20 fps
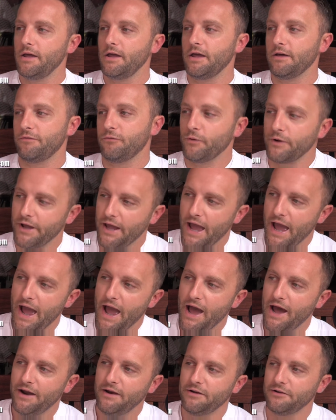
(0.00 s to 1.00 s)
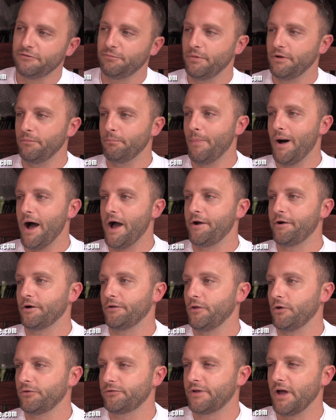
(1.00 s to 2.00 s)
If we had, it's been minor,
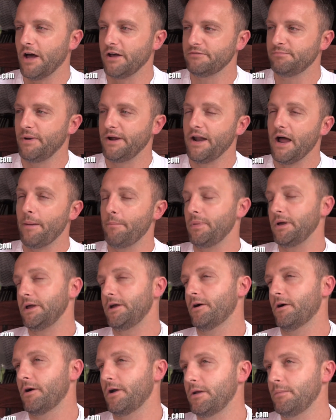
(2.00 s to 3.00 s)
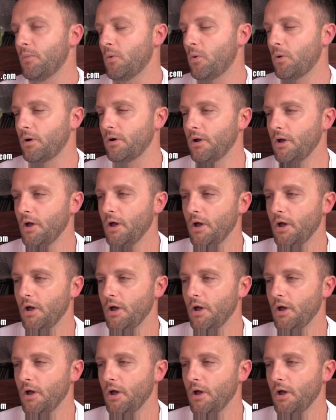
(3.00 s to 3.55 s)
and those guys may not be here anymore.